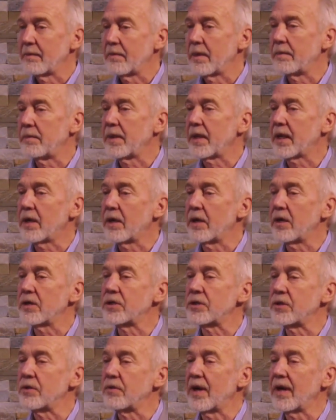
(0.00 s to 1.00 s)
but
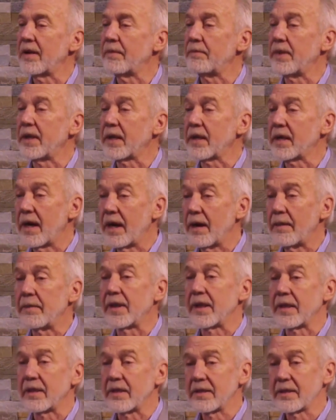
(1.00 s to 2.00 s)
because you have become
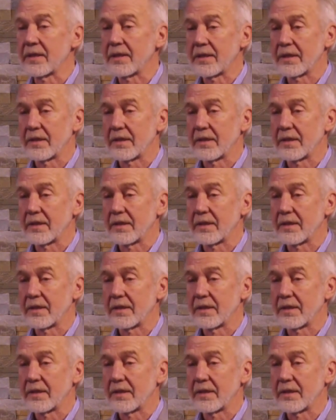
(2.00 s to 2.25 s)
it.